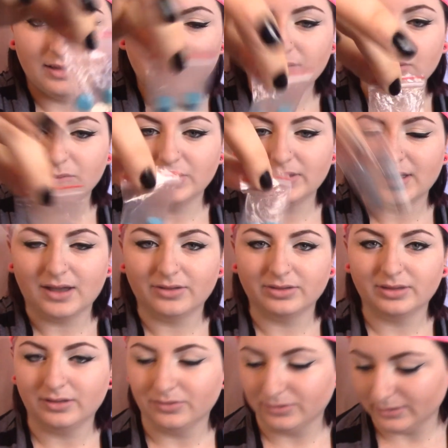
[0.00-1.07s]
without
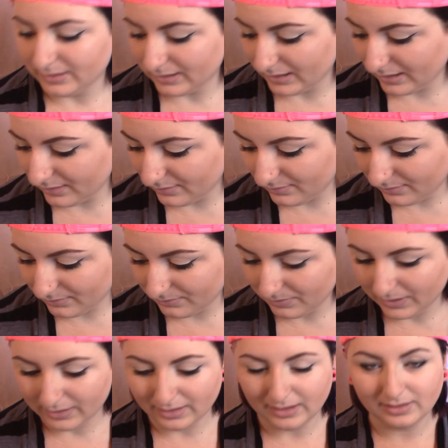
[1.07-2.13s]
those in it,
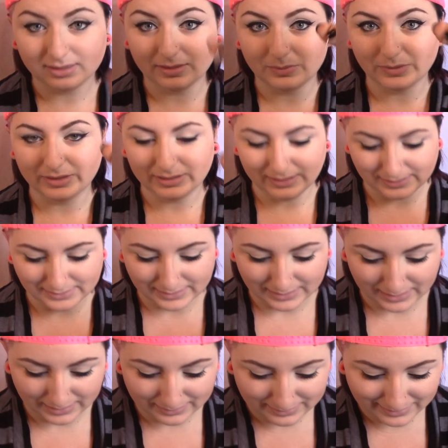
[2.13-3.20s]
but like with these in
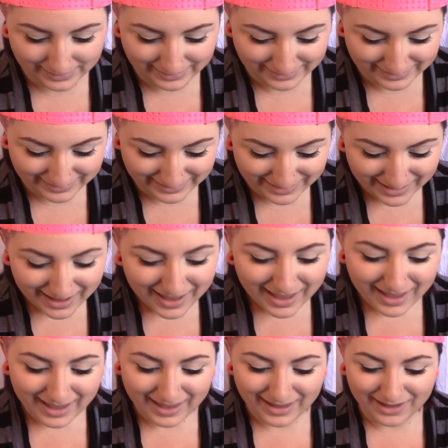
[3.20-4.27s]
it.
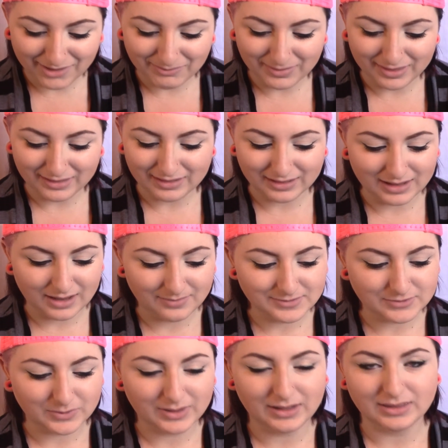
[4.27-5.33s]
And it comes
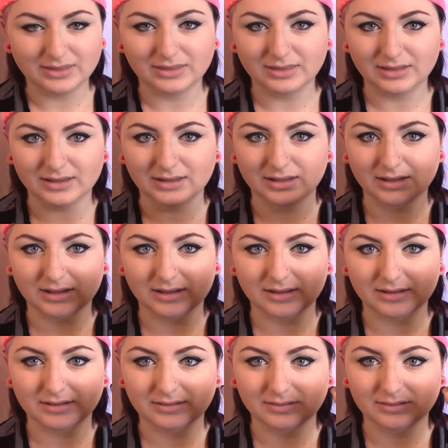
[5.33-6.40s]
with
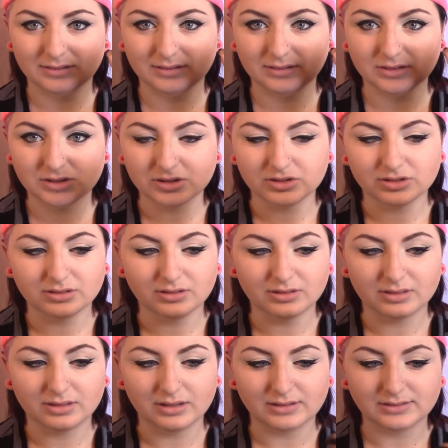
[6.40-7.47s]

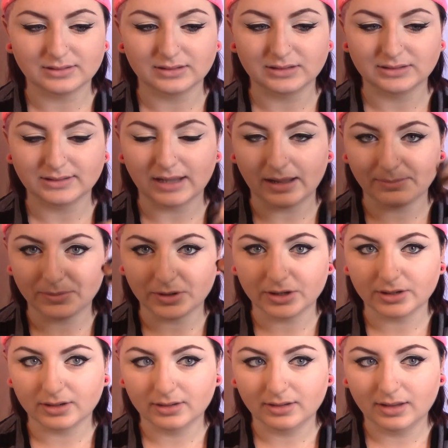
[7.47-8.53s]
this little
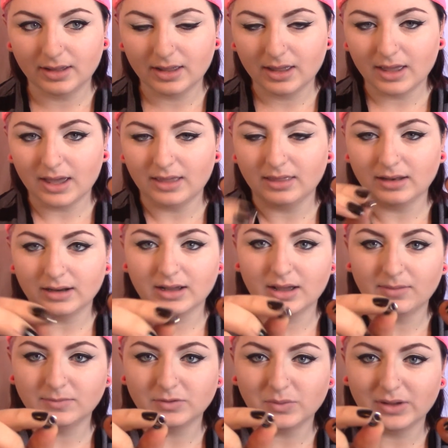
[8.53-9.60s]
taper, and then it
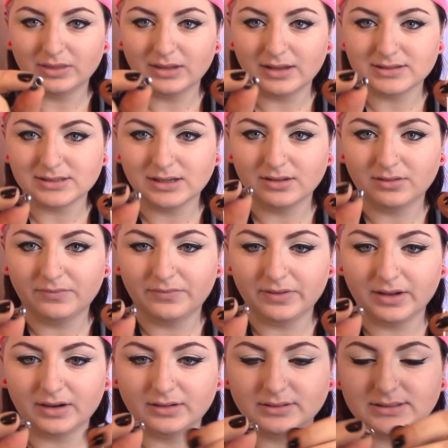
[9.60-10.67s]
comes with a single
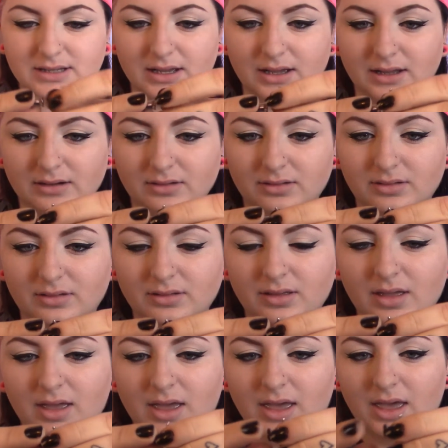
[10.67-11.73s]
flared tunnel
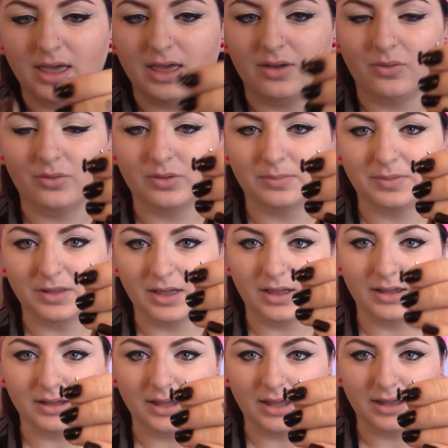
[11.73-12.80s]
or
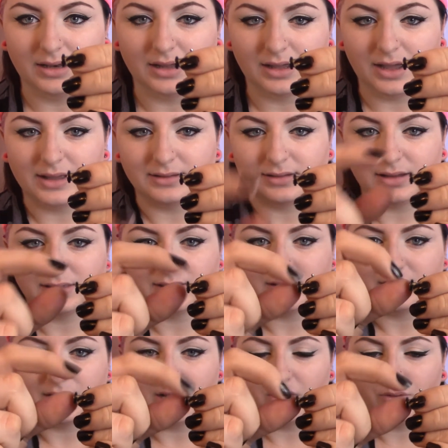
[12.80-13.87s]
plug, and it has like the
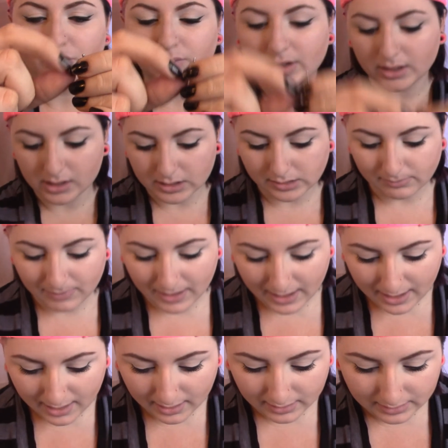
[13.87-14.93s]
little O-ring on the
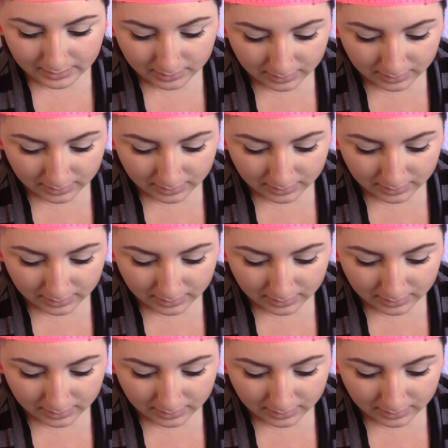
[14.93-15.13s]
back.